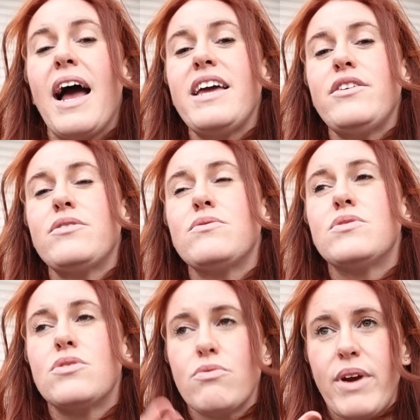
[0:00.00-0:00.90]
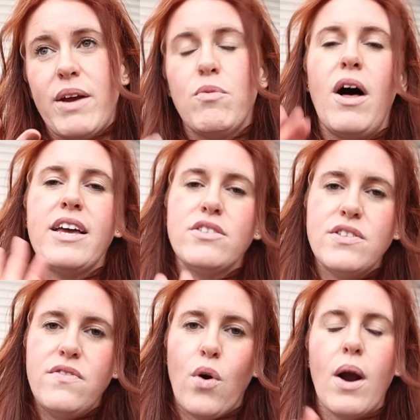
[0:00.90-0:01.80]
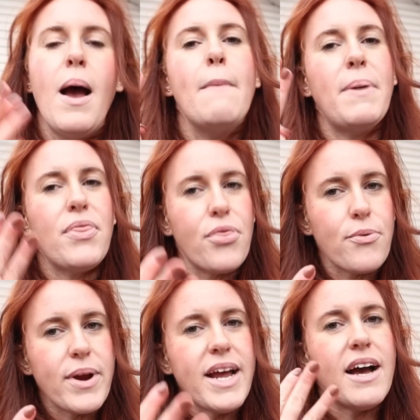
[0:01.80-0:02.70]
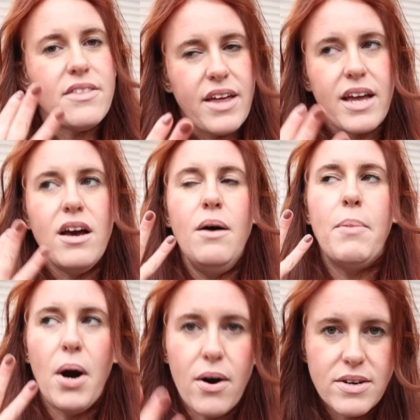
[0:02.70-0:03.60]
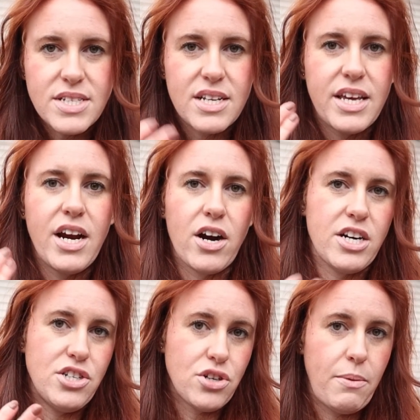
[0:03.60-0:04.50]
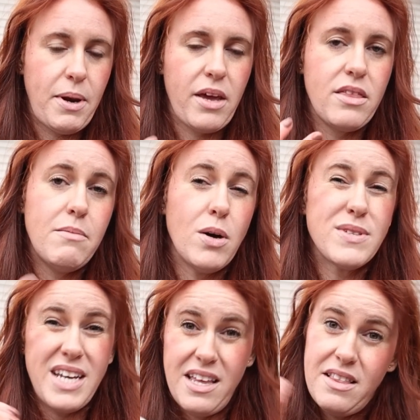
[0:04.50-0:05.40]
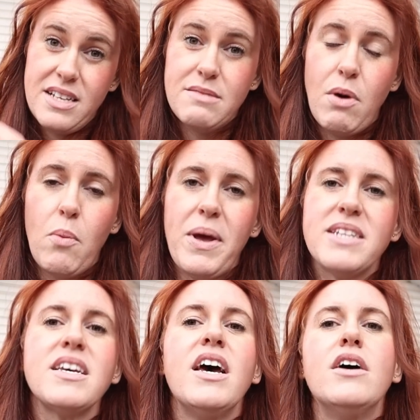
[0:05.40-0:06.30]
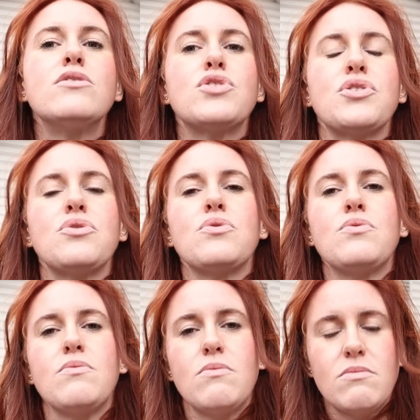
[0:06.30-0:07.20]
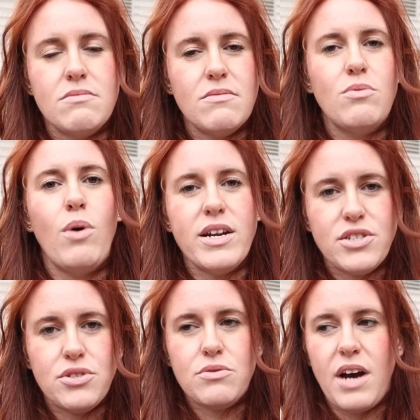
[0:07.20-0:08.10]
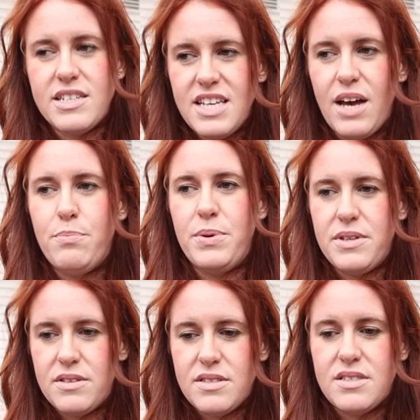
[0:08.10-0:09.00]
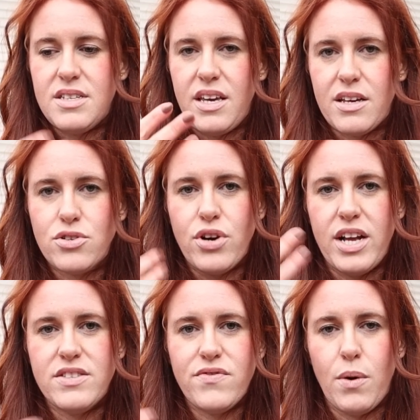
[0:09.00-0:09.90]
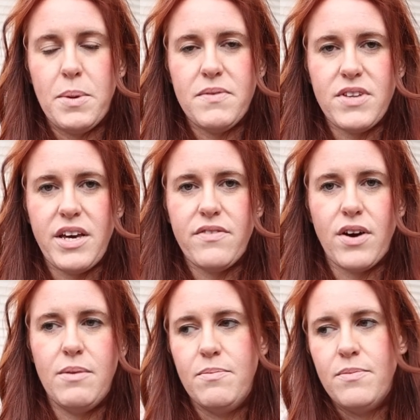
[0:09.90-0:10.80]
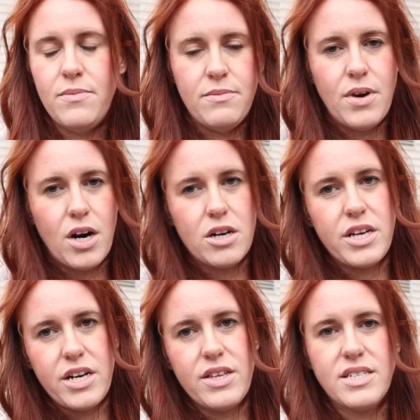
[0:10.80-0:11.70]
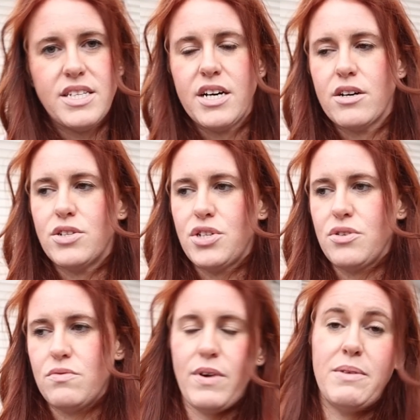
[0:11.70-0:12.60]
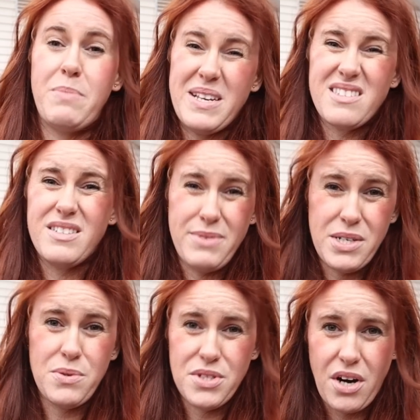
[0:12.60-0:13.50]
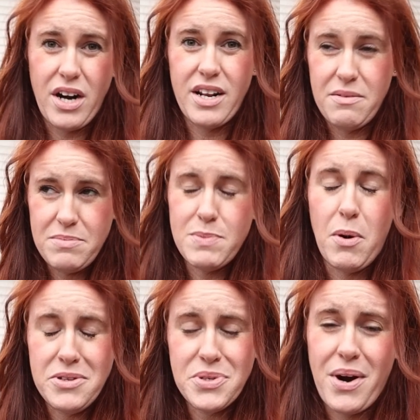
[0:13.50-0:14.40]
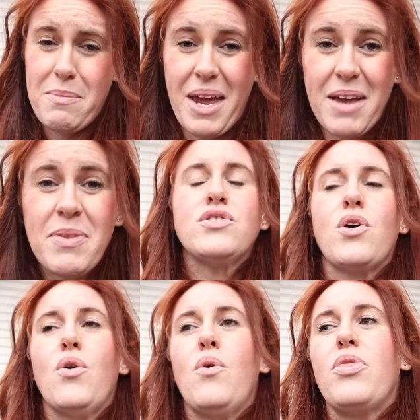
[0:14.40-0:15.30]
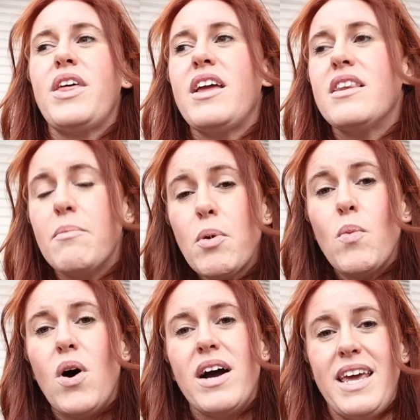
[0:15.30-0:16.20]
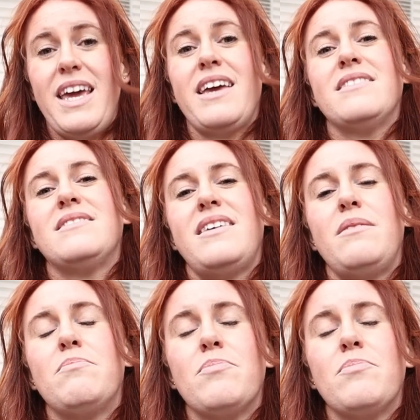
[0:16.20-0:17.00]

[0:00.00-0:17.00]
I use three. Well, I use four, but three I think personally are contributing the most in this moment to what you guys have been seeing transformatively from earlier this year to when basically Ritual started sponsoring me. So the number one is the